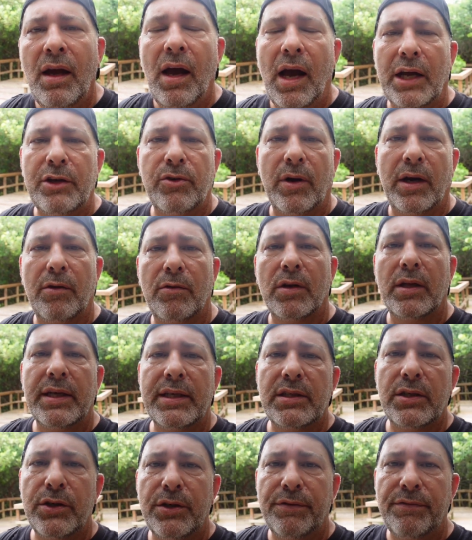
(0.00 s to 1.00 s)
I try to
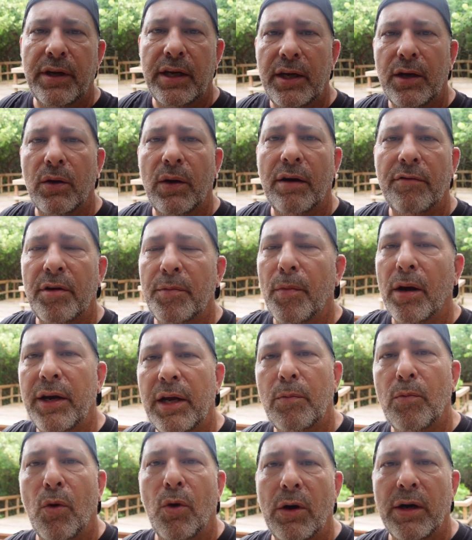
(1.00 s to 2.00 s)
release a new video every
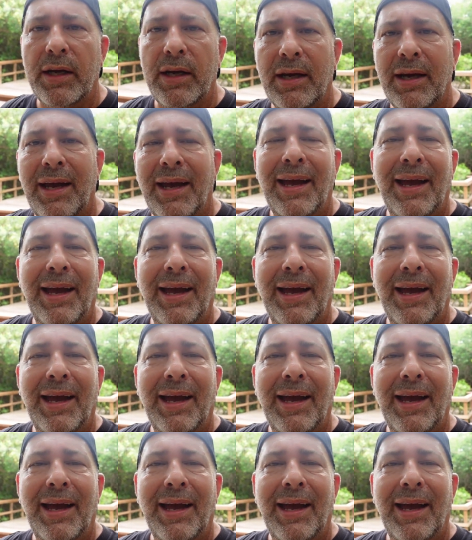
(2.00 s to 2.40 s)
Monday morning